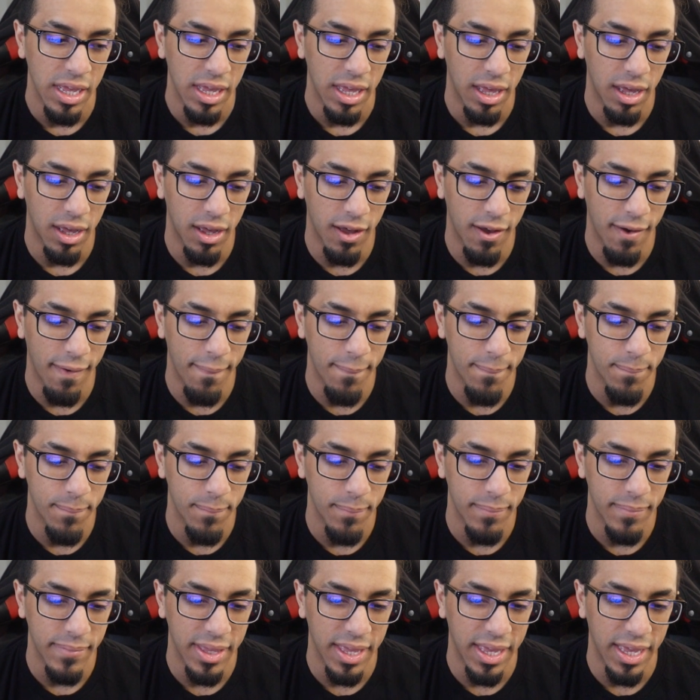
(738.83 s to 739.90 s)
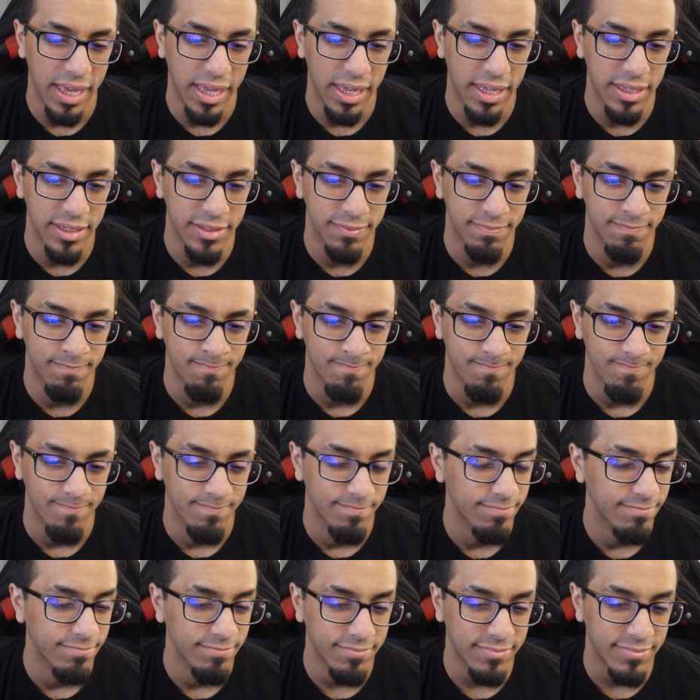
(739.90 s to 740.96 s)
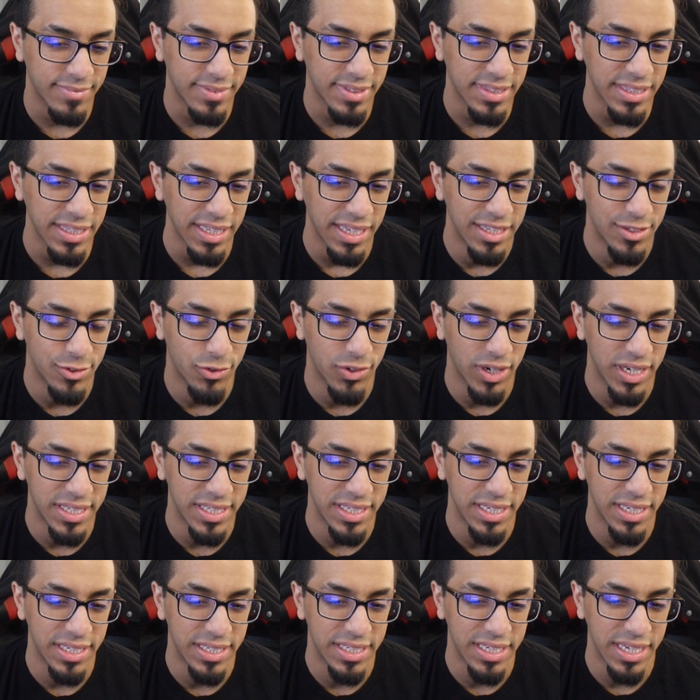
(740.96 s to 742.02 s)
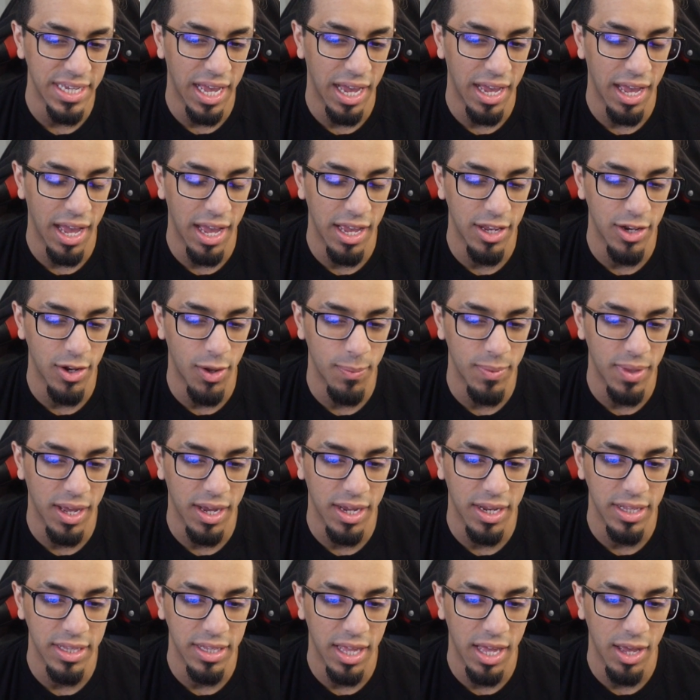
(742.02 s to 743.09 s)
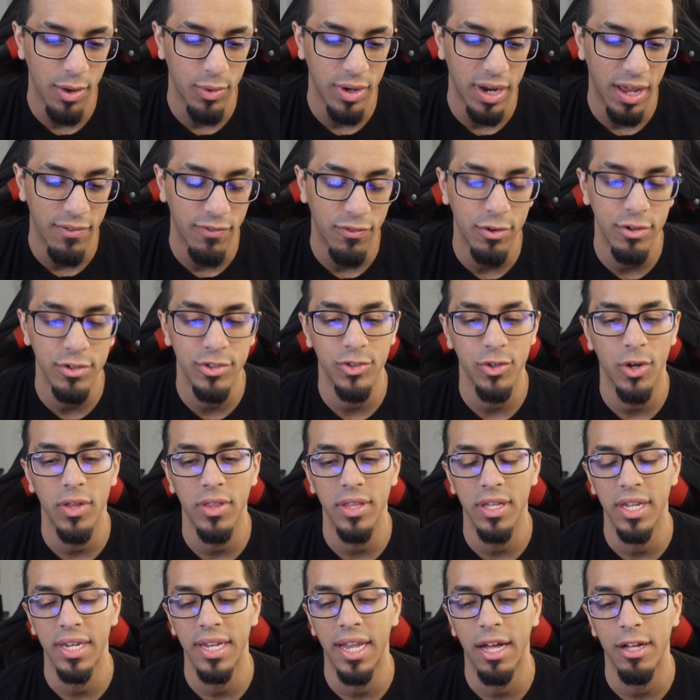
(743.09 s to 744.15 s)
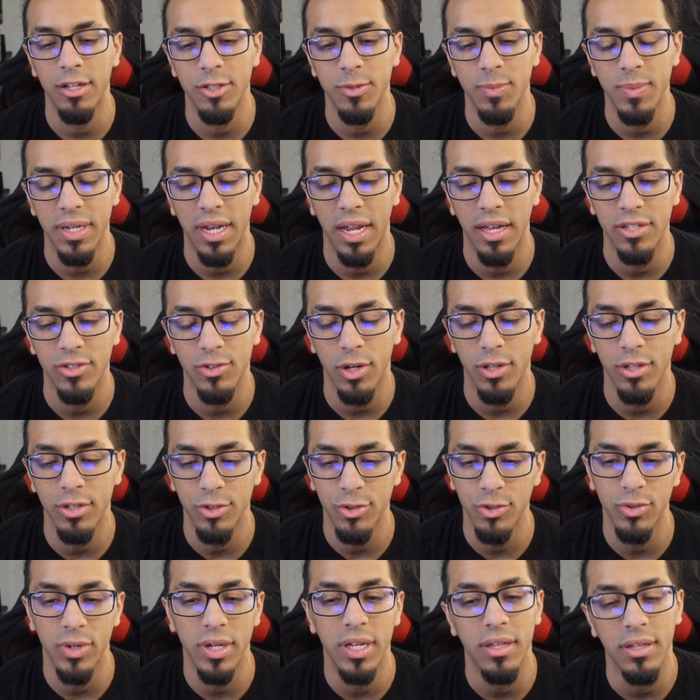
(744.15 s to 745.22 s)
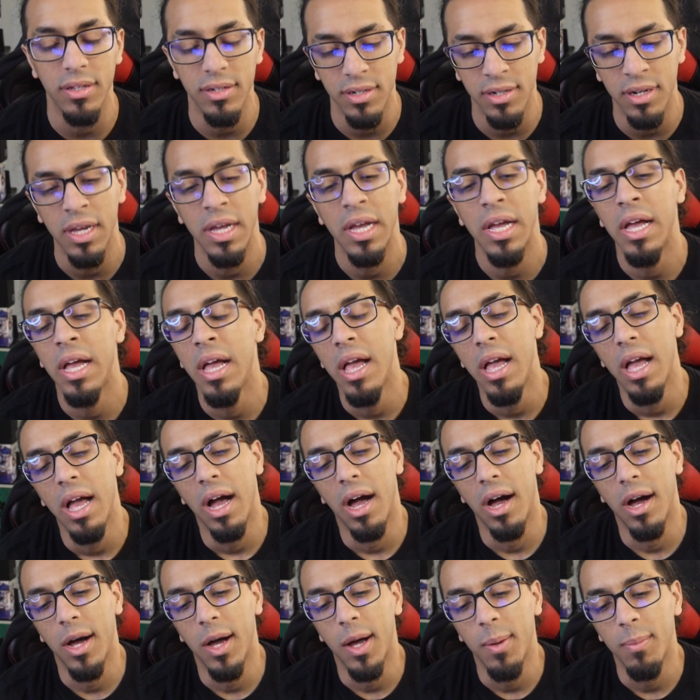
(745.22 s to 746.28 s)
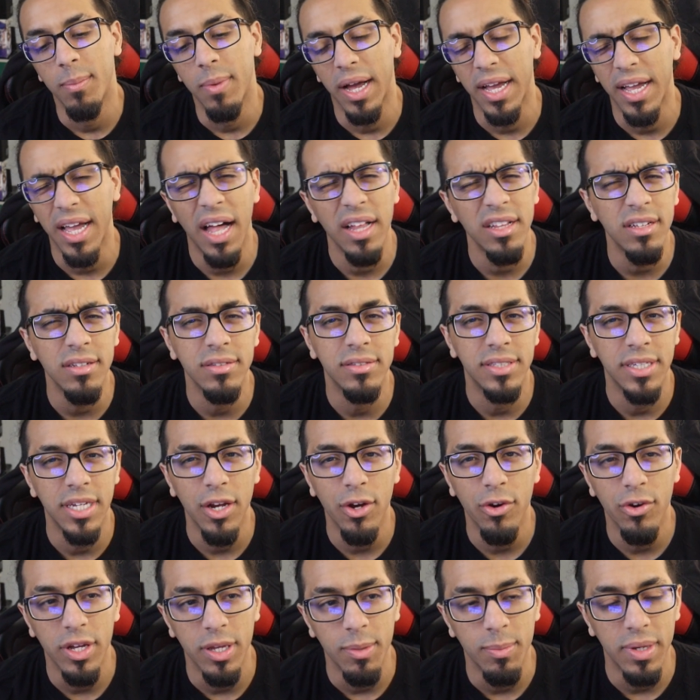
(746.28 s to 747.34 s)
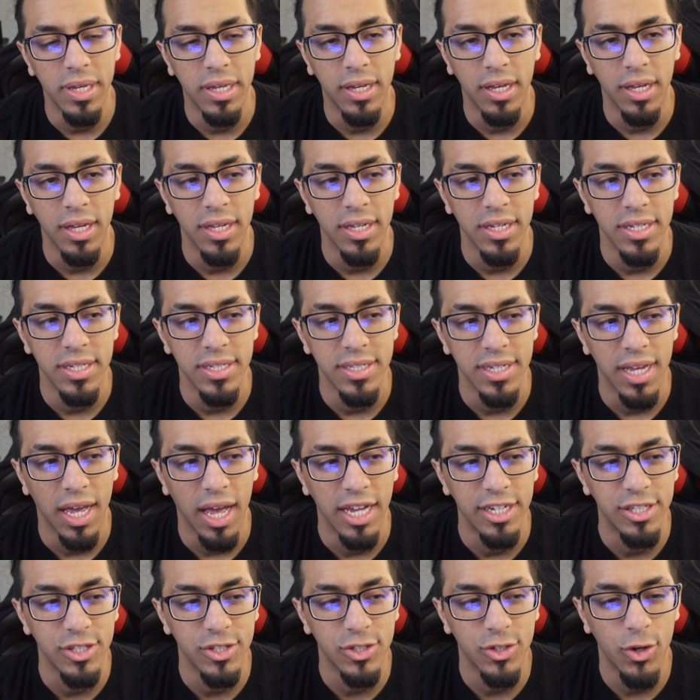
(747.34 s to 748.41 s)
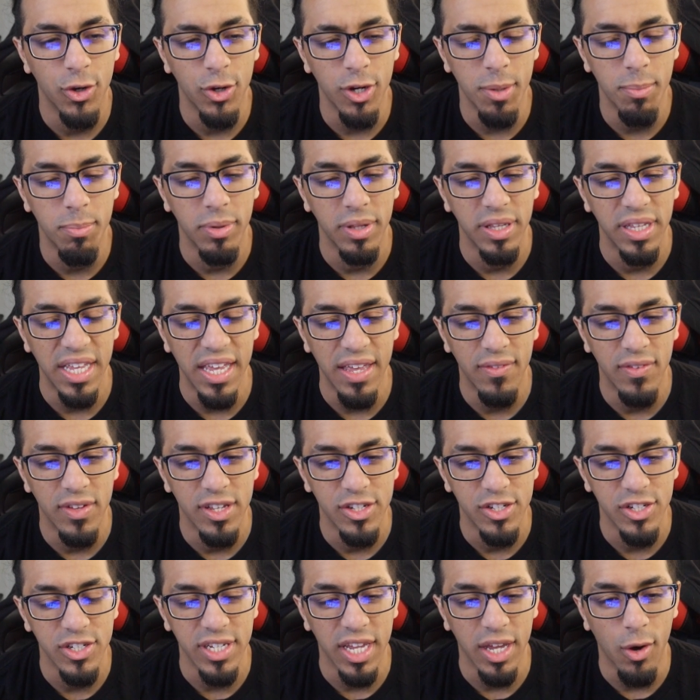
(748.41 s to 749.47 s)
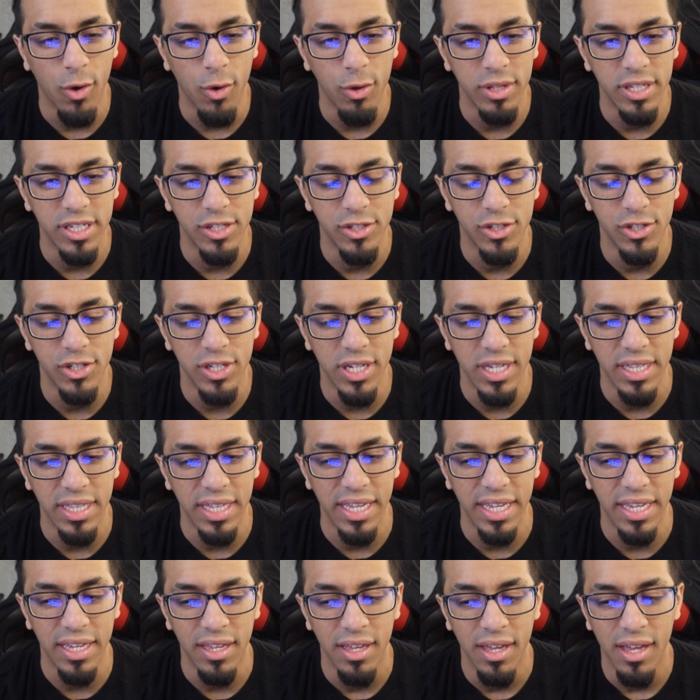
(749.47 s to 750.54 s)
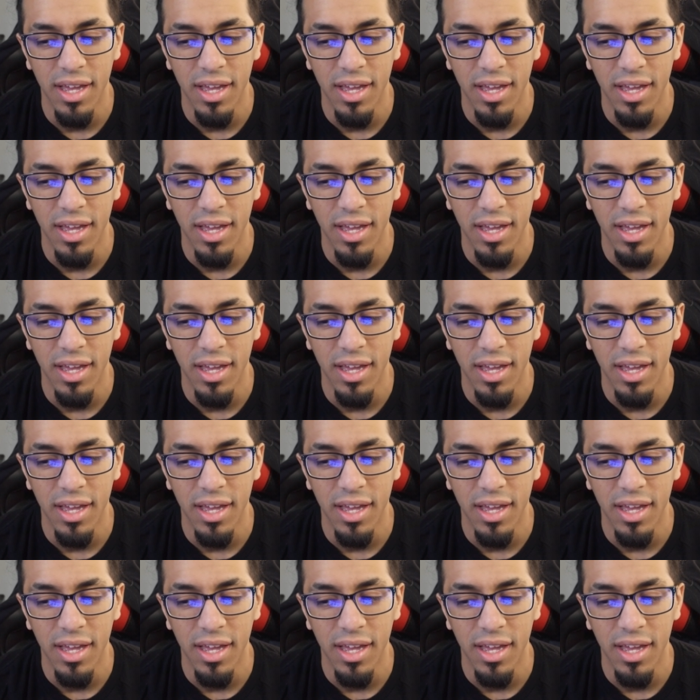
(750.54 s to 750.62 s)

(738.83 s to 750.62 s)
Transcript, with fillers: And it's crazy to see. I you know, I'm not gonna lie, when I first saw the announcement, I saw the trailer, I got a little teary because I just couldn't believe it. It's just like, holy shit, like,